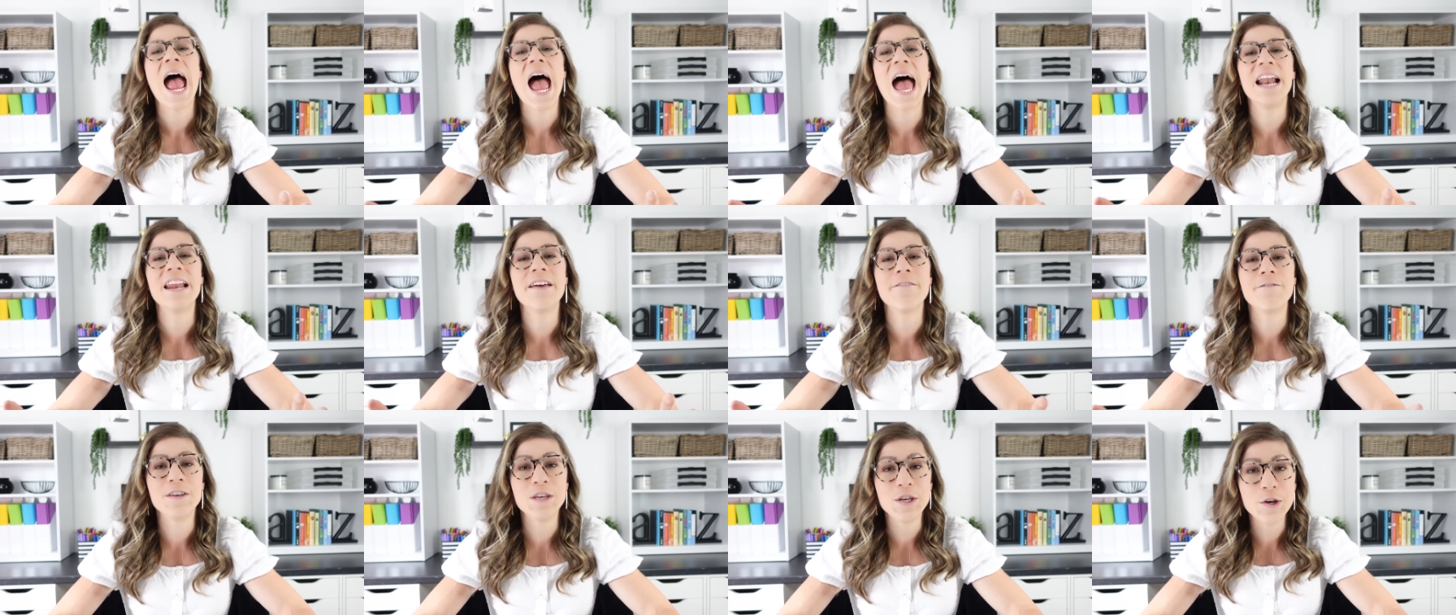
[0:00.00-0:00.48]

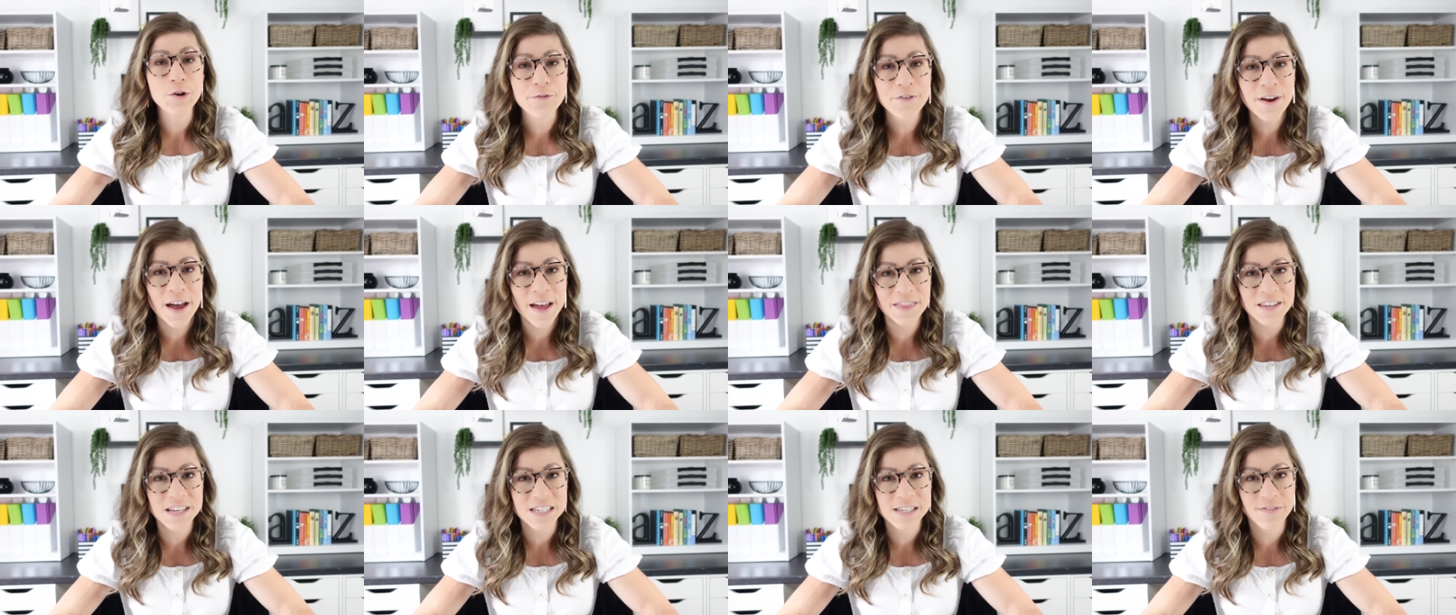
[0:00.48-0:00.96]
And if you
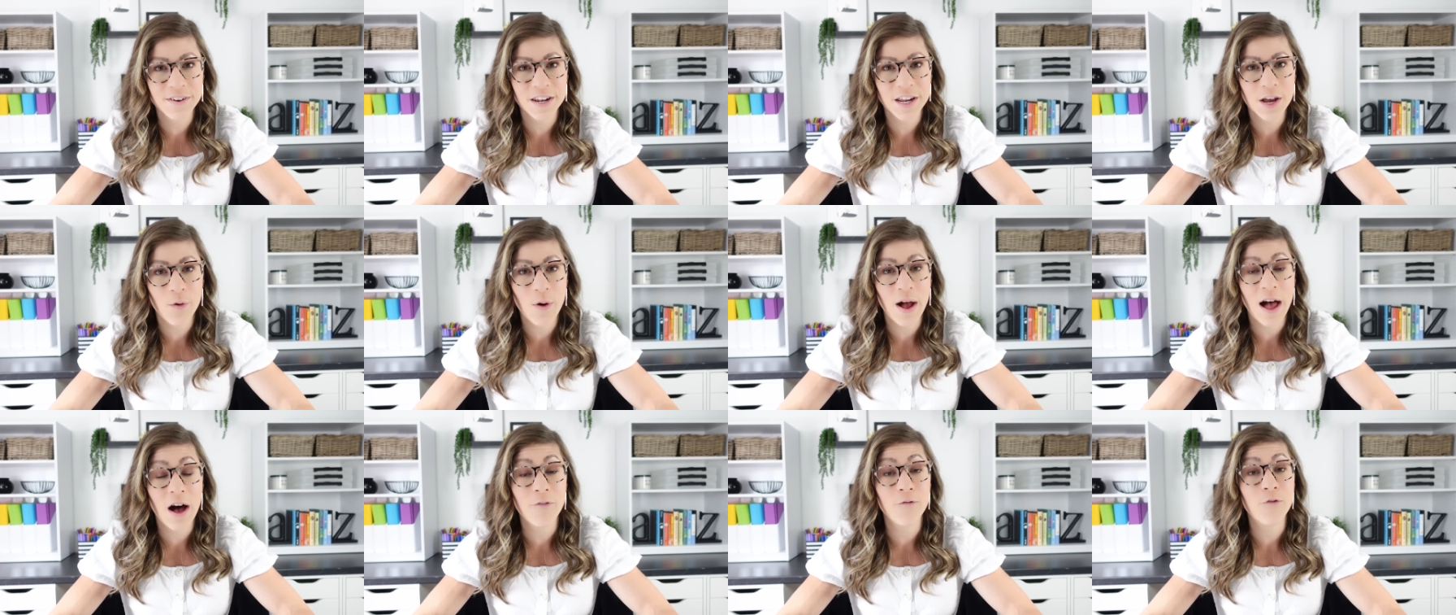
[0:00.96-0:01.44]
found this
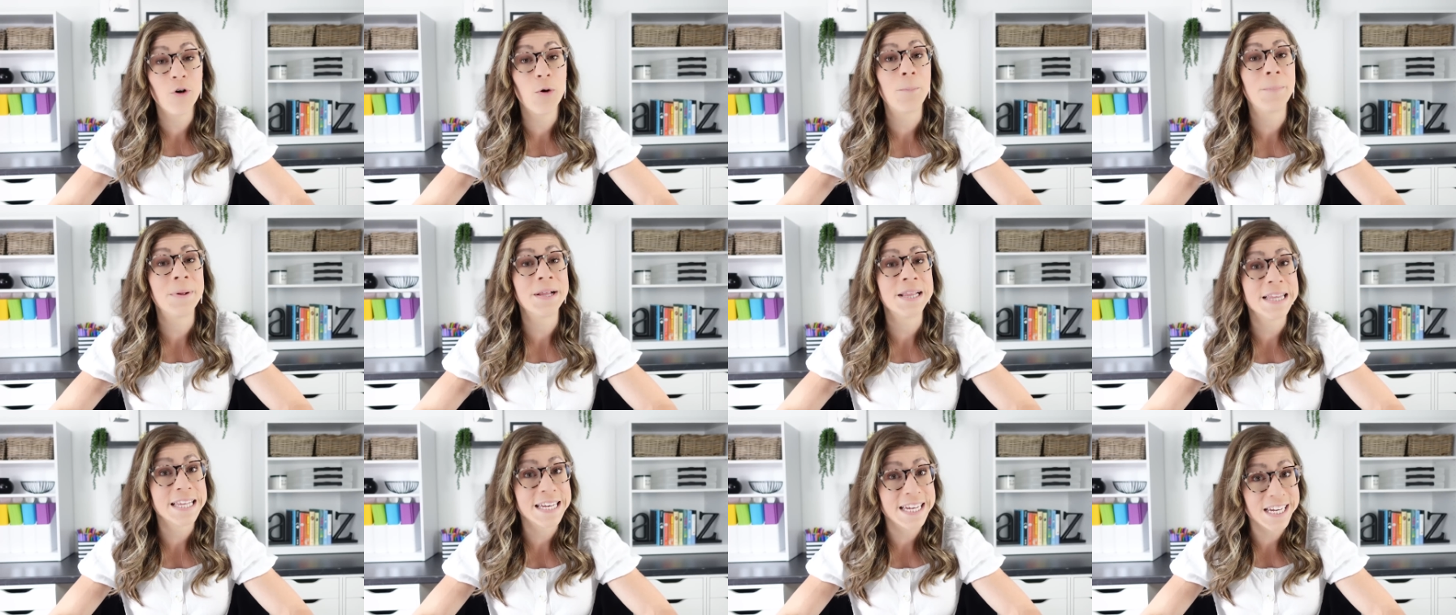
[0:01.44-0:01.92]
video helpful,
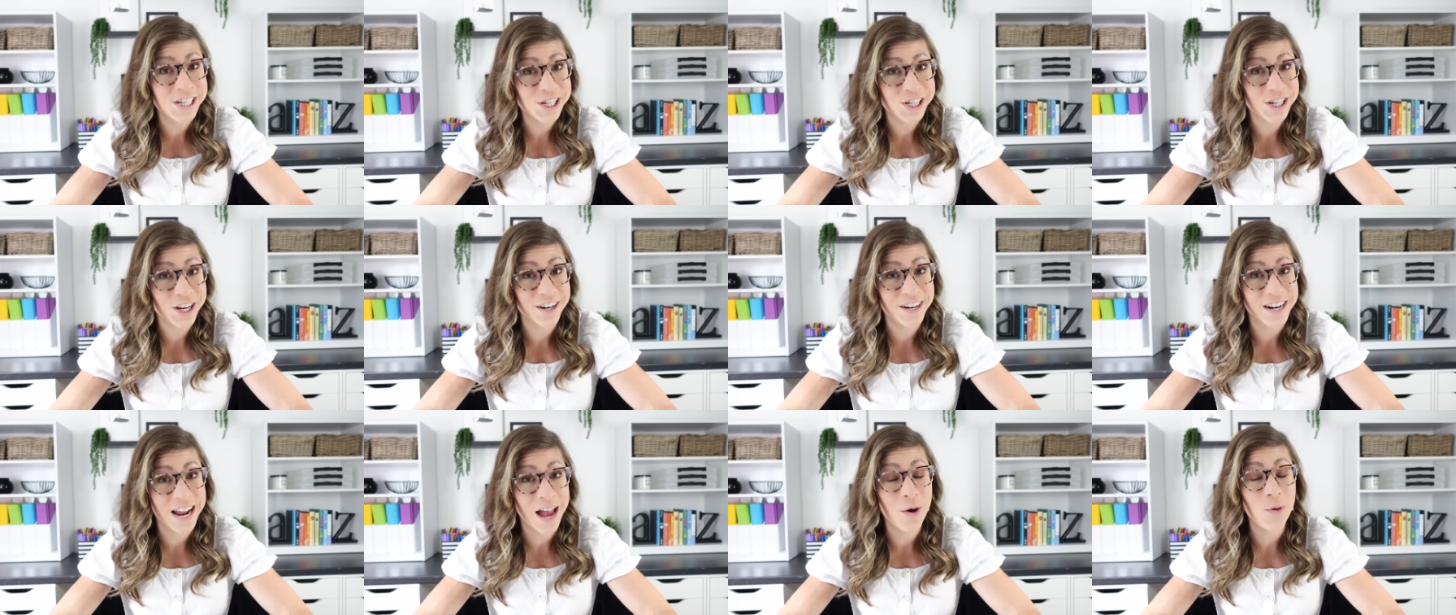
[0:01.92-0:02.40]
please
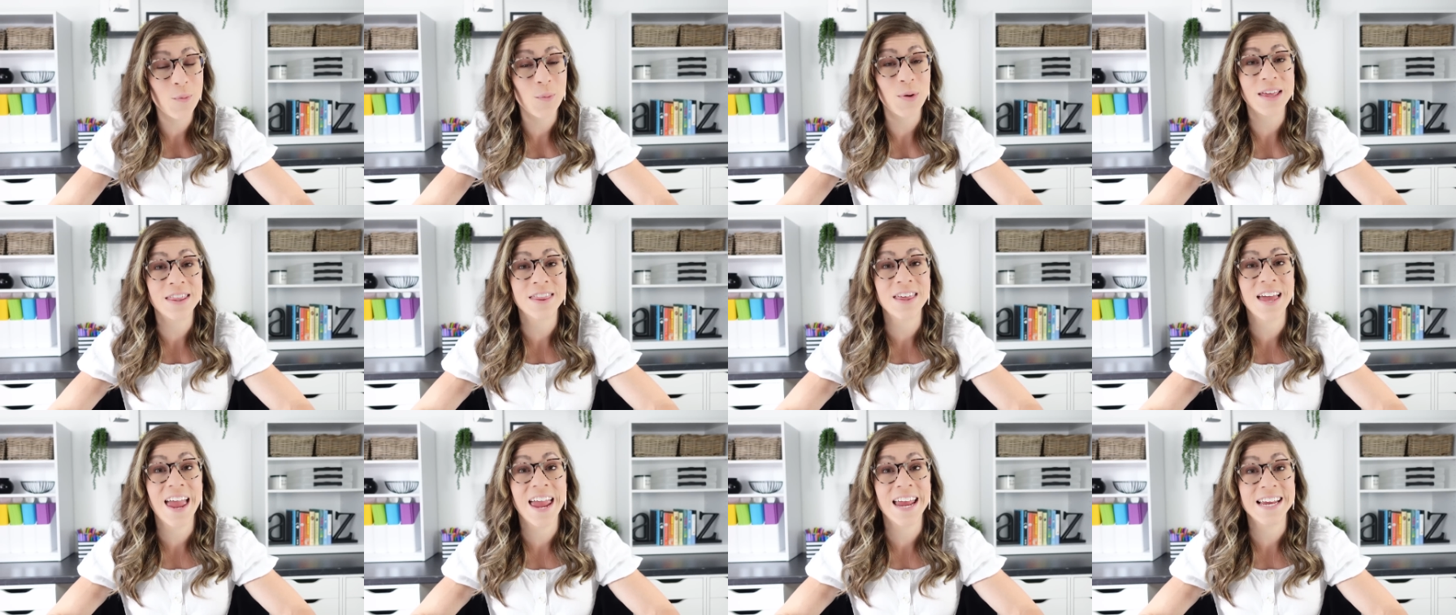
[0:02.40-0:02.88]
share it out
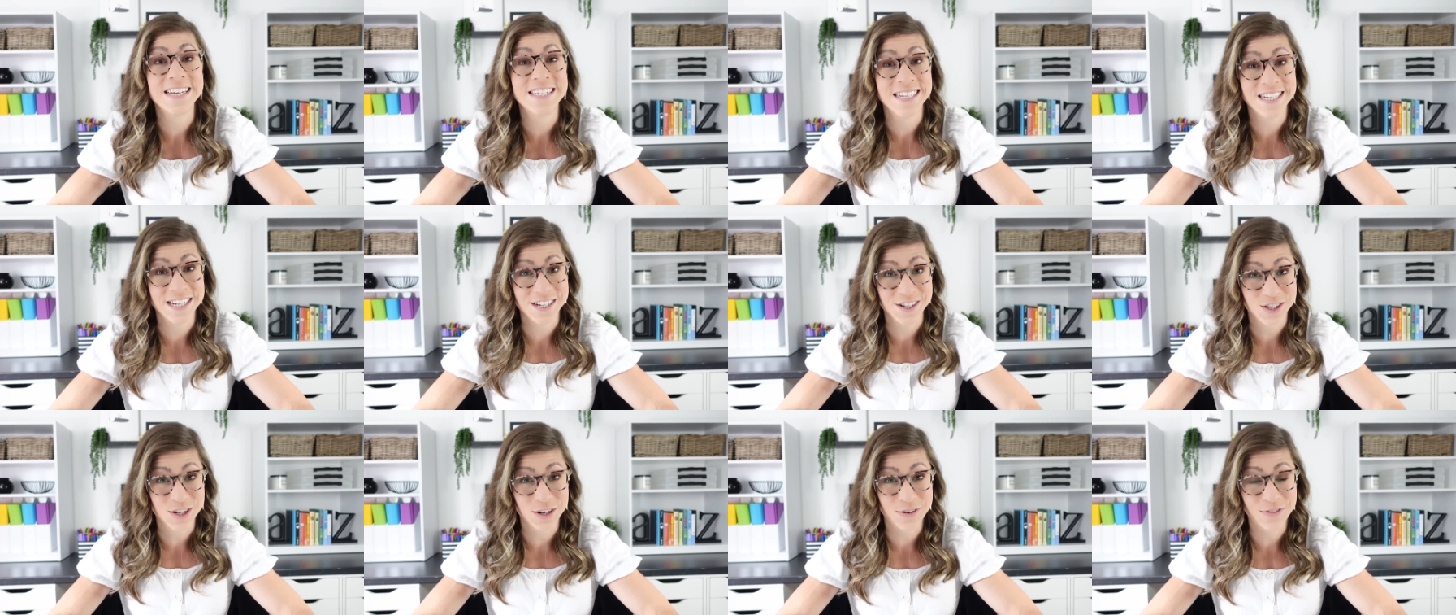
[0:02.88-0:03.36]
with a
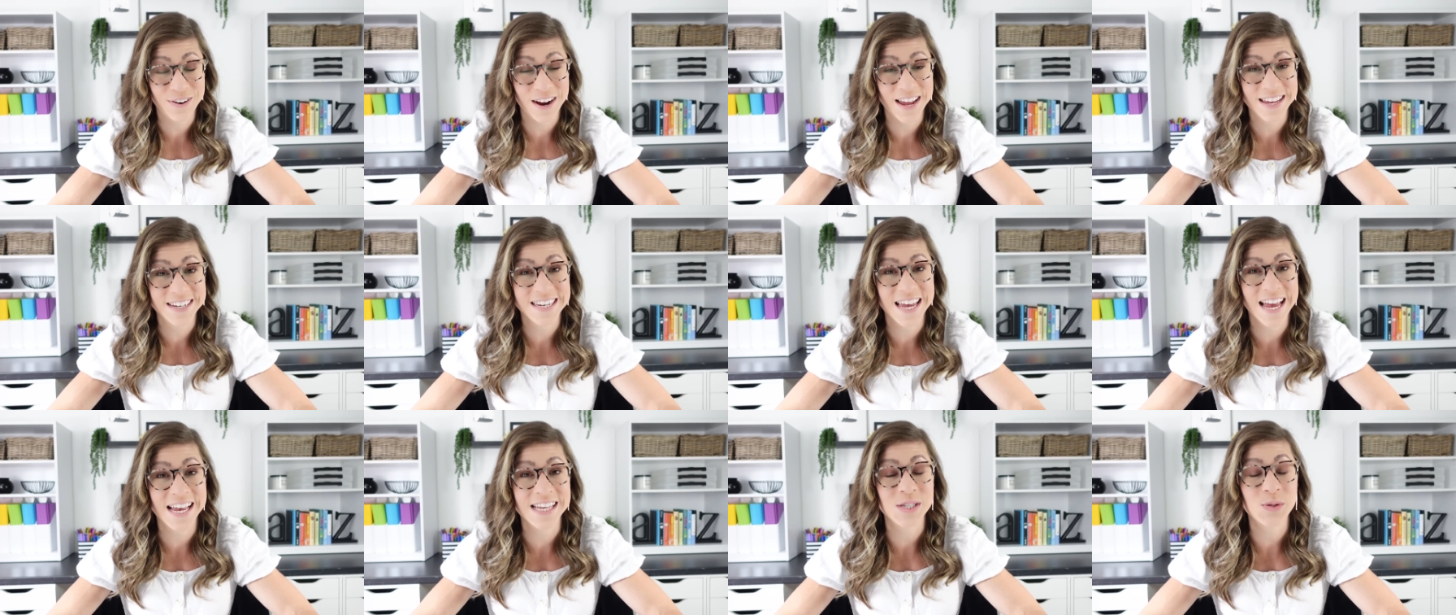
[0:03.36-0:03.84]
teacher
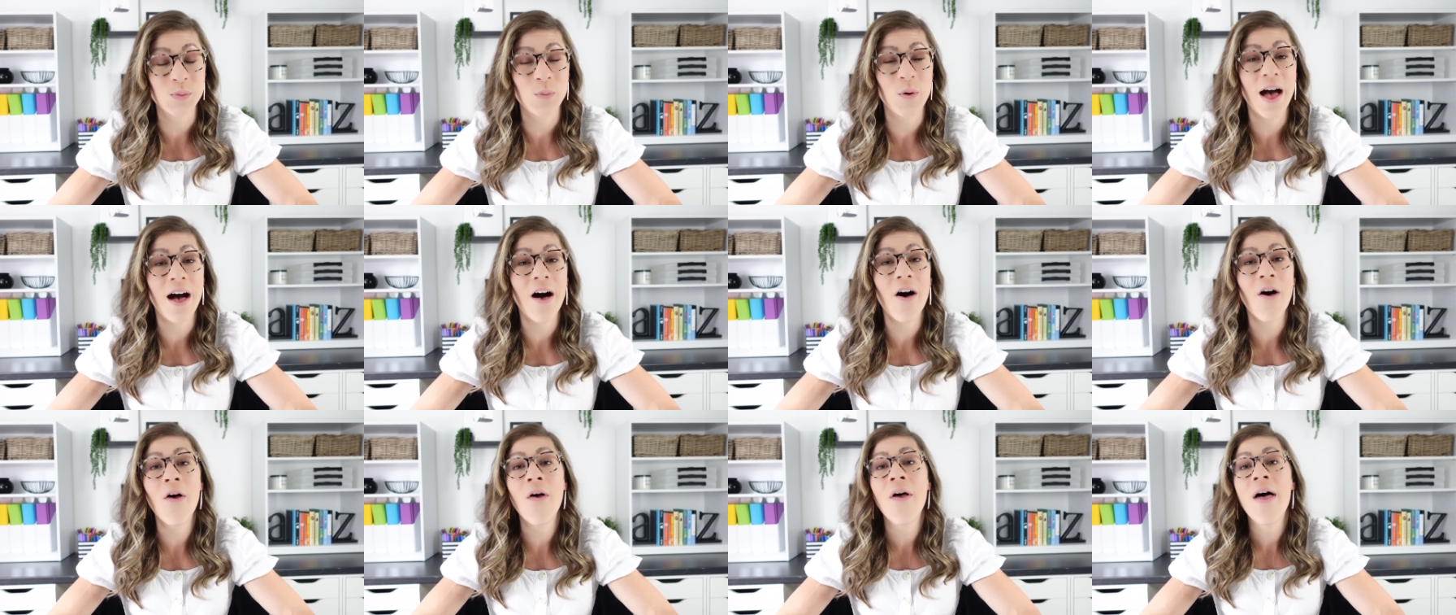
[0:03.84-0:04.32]
friend as
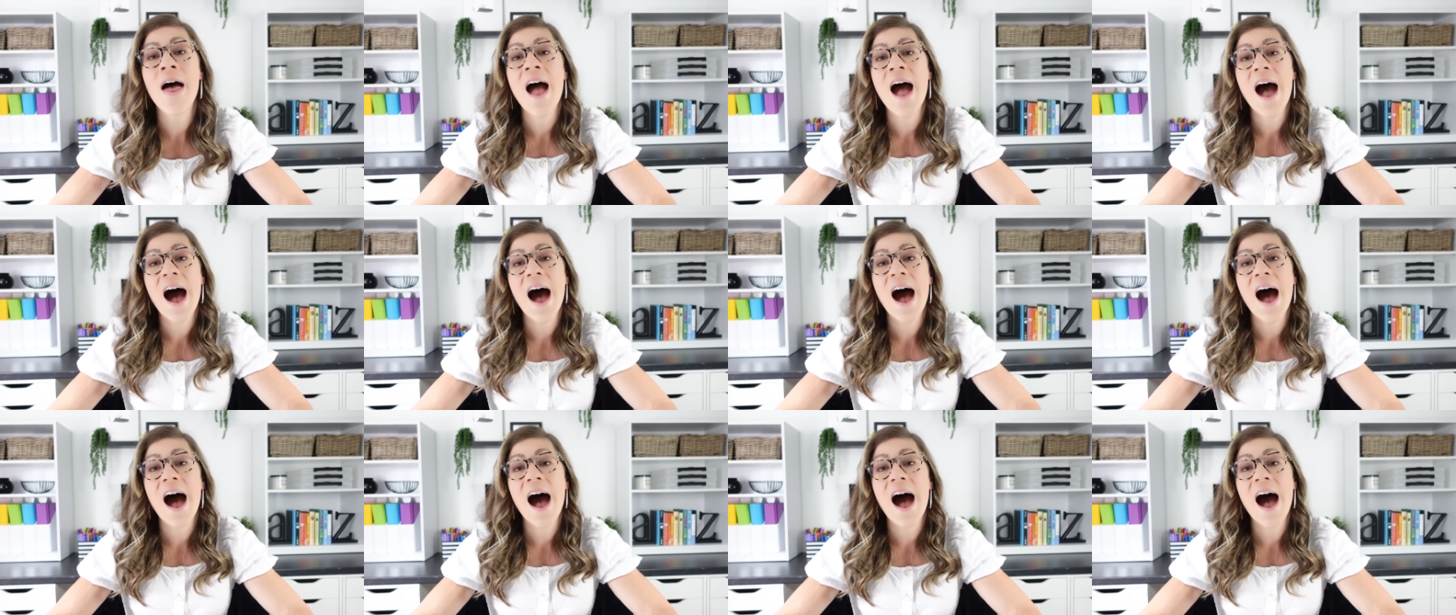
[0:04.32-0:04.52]
well.